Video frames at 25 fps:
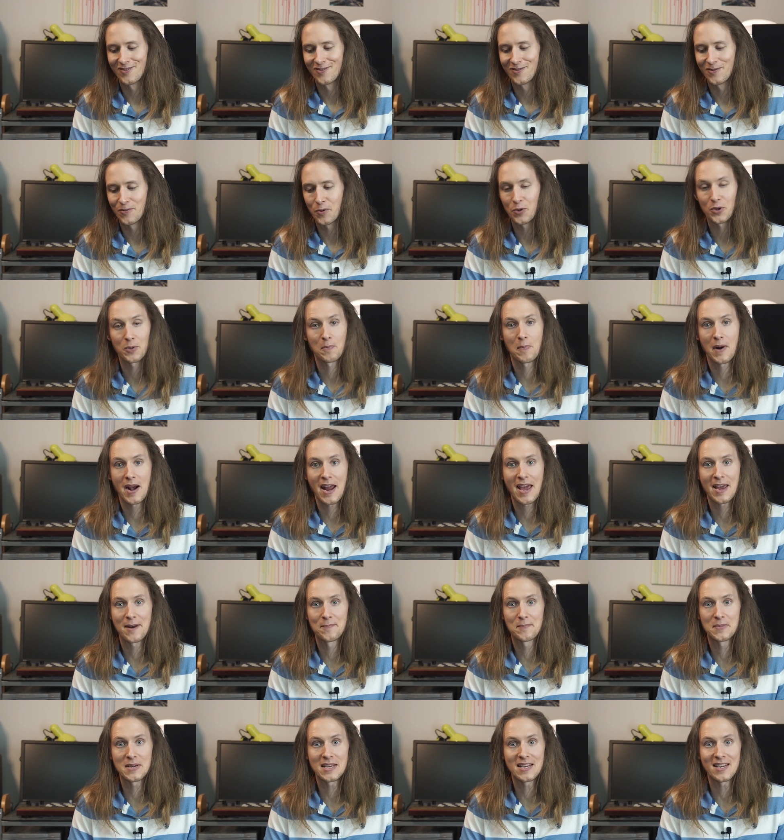what
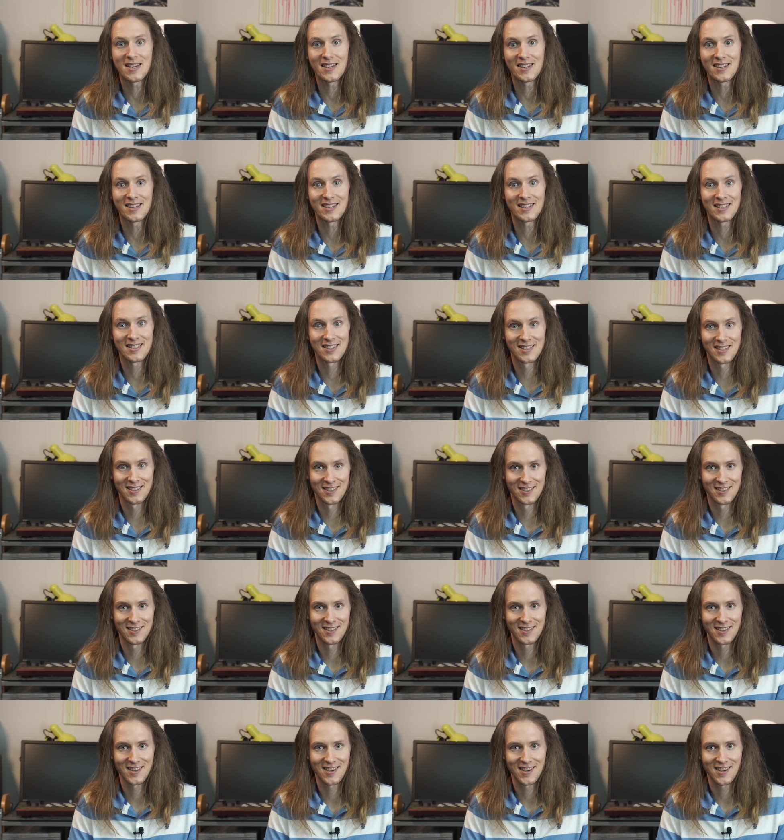plan B is
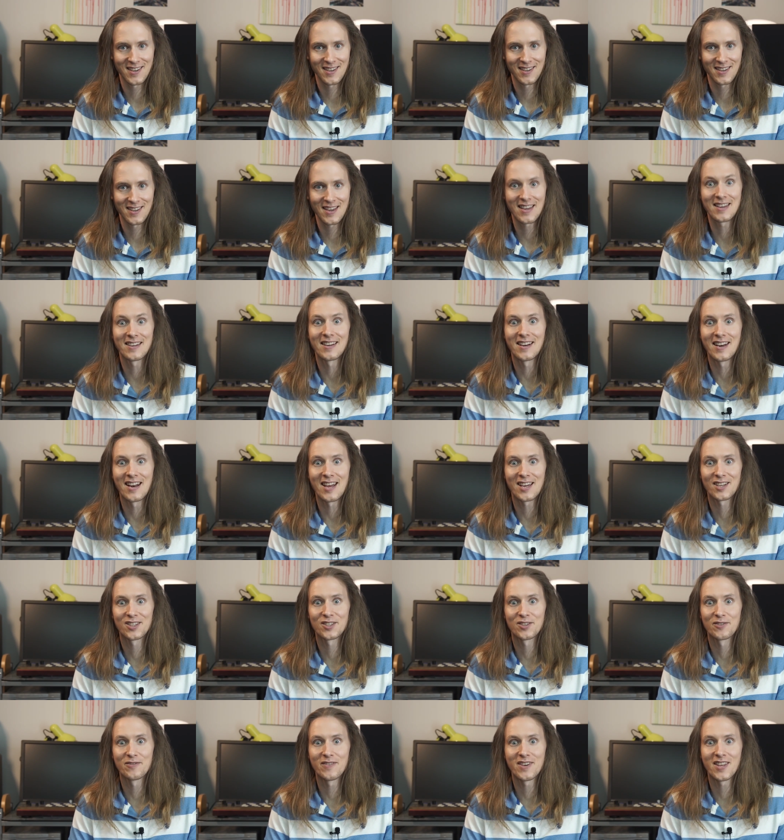in the
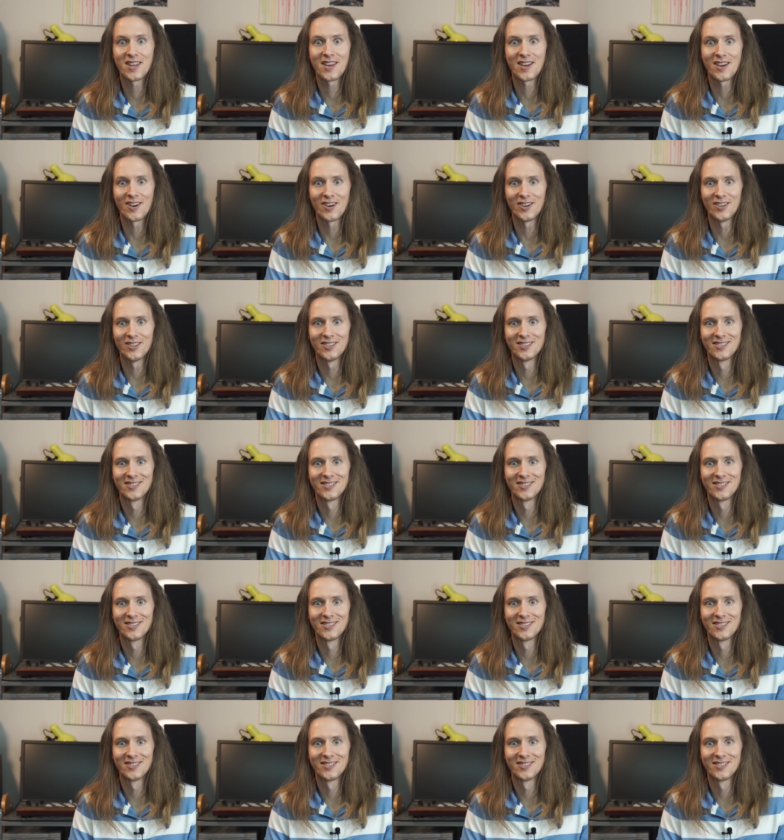next video.